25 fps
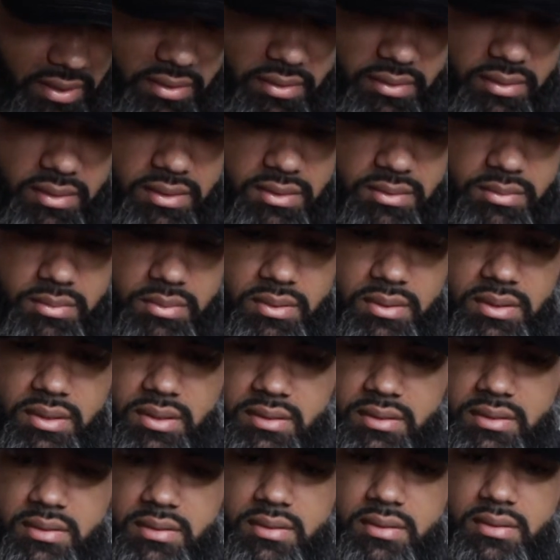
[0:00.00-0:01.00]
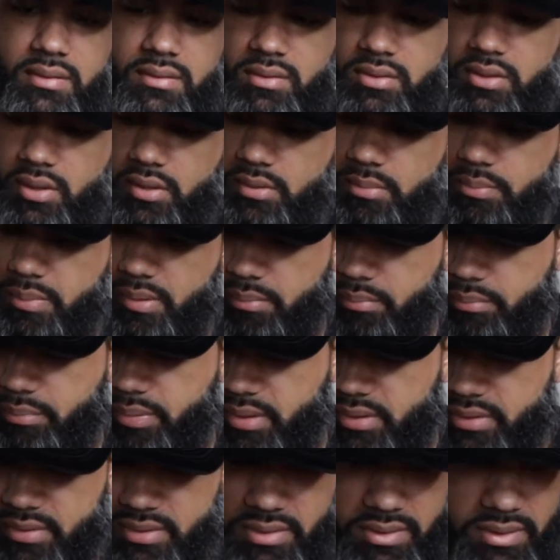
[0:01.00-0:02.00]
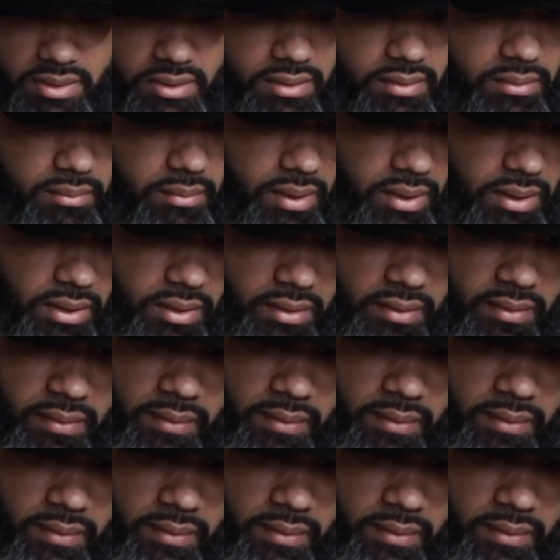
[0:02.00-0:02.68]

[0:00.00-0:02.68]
know these were this dope in person, man.